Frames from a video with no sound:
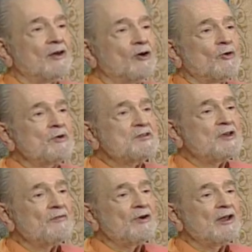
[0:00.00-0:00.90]
who was
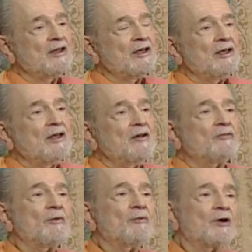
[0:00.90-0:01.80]
suffering
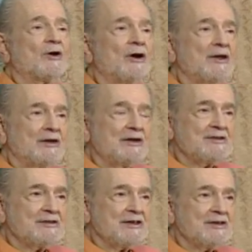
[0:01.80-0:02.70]
from a great
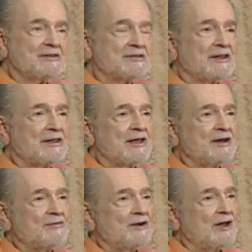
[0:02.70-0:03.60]
disease at the
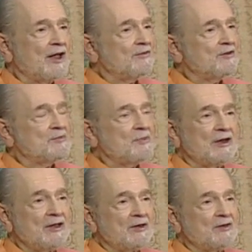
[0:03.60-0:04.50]
end of her life, as
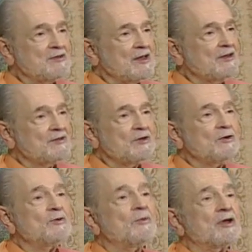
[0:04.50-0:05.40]
many saints
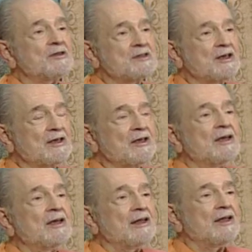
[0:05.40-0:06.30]
do, because they
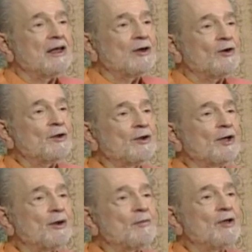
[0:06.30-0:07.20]
take on
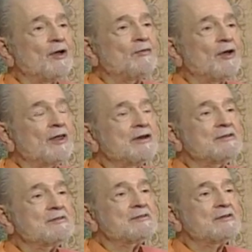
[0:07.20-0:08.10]
karma of
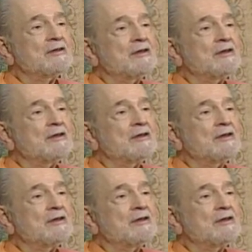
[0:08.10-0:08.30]
others.